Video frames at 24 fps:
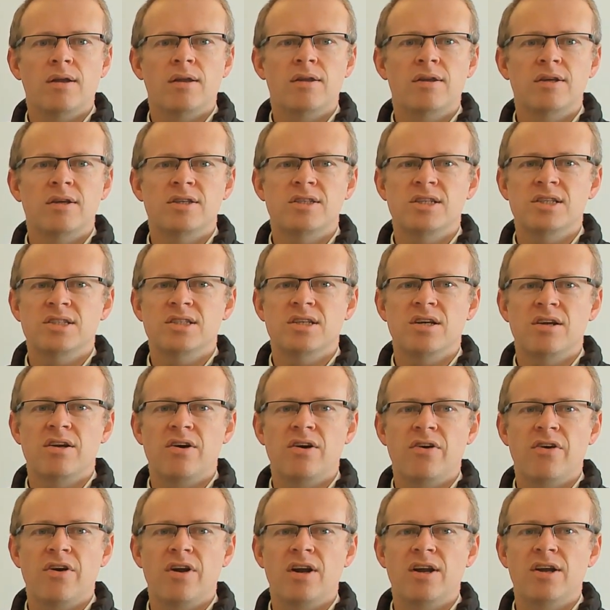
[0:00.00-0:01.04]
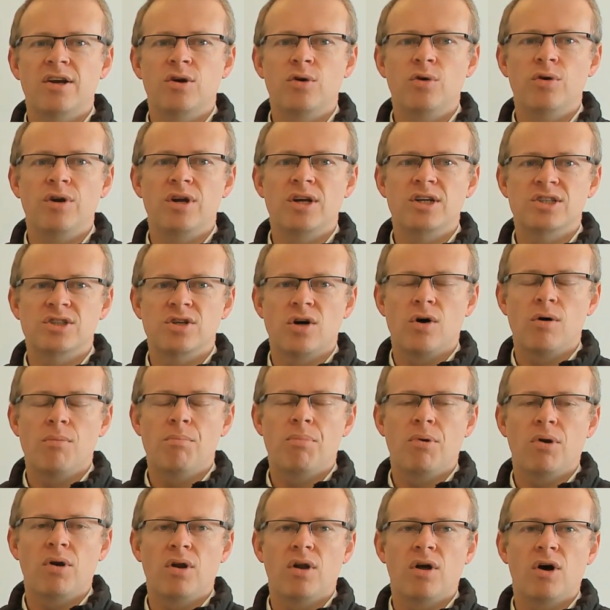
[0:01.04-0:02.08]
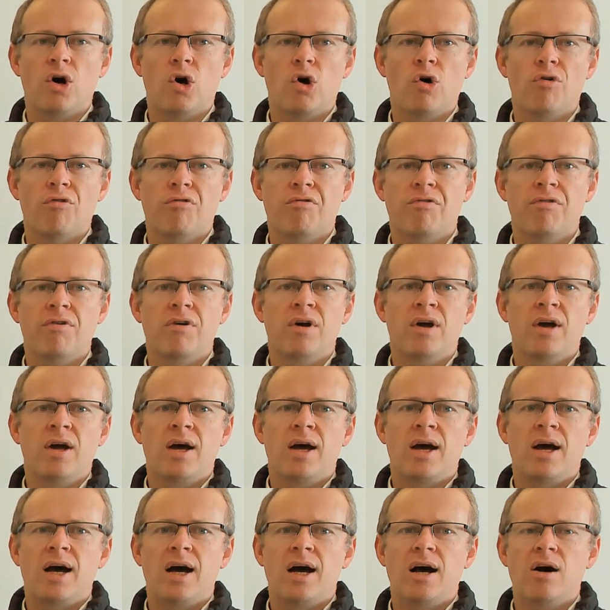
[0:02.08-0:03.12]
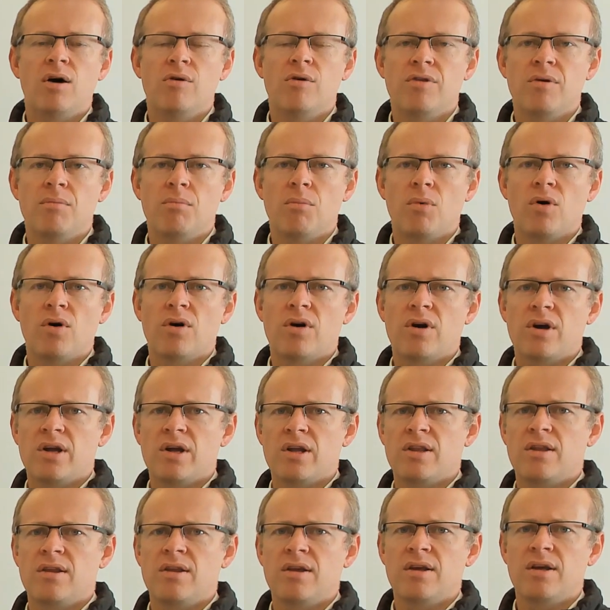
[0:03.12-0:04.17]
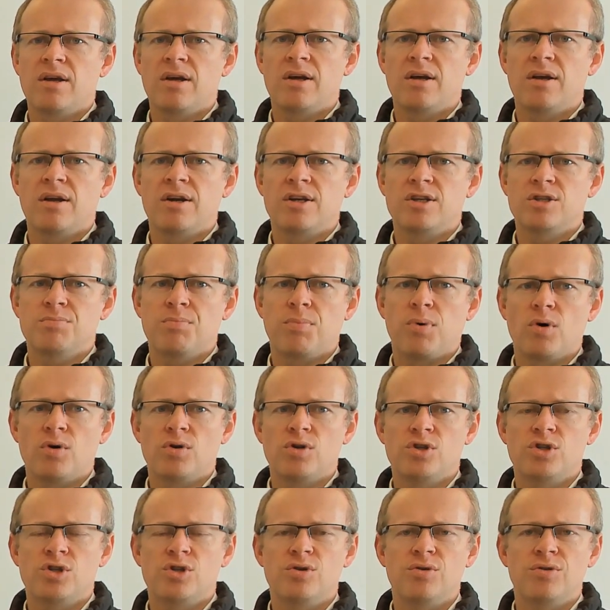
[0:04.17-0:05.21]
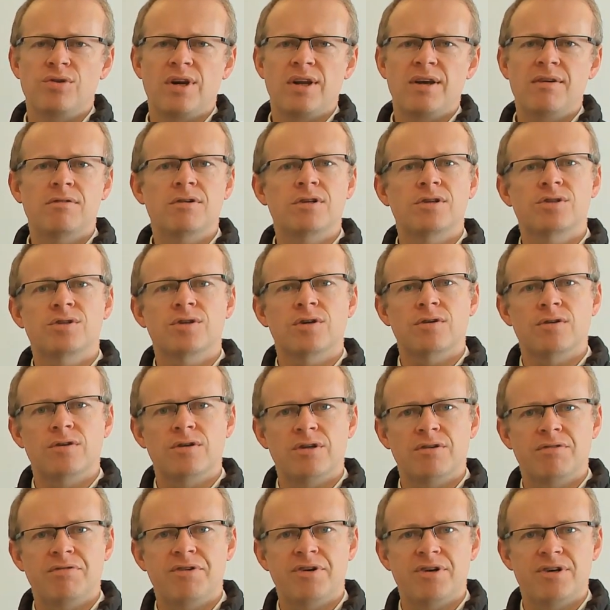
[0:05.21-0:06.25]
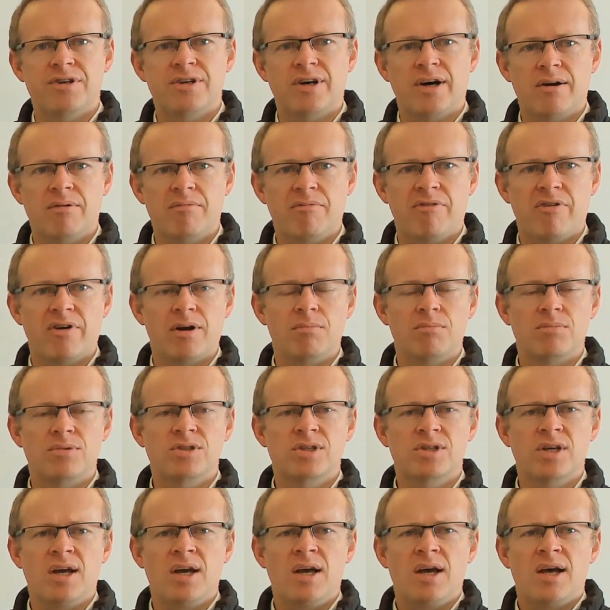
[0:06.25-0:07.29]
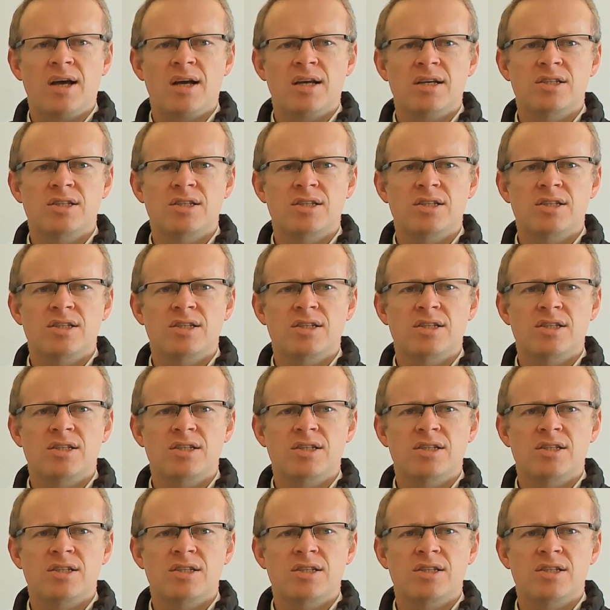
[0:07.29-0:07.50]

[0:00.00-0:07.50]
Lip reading: This is a really good example of how the market responds to levels on different time frames.